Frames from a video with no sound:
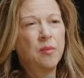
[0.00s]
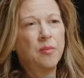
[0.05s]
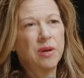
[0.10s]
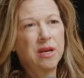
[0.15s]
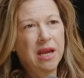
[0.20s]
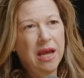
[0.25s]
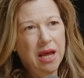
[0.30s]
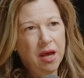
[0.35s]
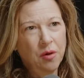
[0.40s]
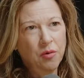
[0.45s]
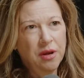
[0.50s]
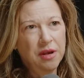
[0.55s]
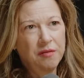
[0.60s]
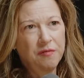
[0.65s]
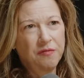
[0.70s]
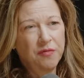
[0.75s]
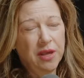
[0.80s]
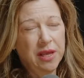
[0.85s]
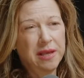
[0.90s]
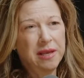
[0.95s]
but how
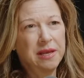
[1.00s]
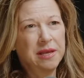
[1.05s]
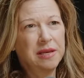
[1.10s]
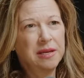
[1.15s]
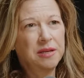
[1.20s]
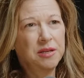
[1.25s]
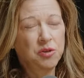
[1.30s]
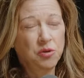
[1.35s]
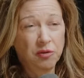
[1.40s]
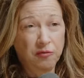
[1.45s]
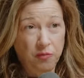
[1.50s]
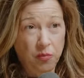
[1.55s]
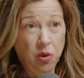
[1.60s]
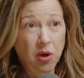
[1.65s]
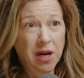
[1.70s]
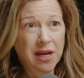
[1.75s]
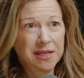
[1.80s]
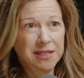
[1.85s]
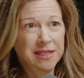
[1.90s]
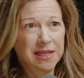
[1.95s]
have they sort of
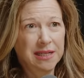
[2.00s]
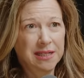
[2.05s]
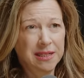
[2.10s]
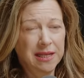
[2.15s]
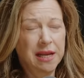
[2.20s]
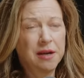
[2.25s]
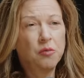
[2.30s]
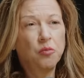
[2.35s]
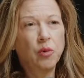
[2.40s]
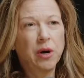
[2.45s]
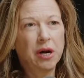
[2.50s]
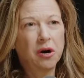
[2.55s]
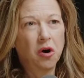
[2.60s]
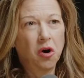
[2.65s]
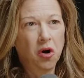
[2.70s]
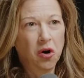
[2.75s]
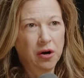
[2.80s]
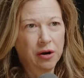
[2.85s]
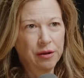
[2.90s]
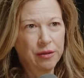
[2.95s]
processed that and
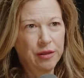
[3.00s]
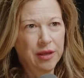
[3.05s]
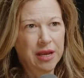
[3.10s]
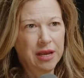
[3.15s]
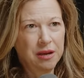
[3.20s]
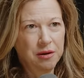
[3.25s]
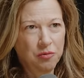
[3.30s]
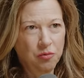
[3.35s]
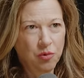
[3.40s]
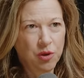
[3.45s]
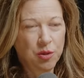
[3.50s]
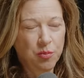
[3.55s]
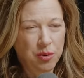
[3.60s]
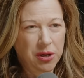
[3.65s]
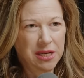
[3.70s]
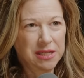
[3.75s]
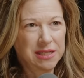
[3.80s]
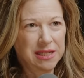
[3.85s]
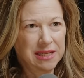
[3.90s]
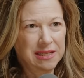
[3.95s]
where are they with
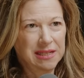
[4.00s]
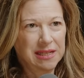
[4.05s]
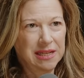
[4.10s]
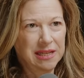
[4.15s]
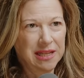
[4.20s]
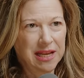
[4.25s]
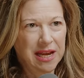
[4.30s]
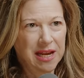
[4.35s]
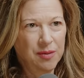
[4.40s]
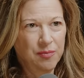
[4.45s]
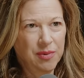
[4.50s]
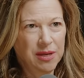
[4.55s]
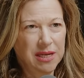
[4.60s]
processing that?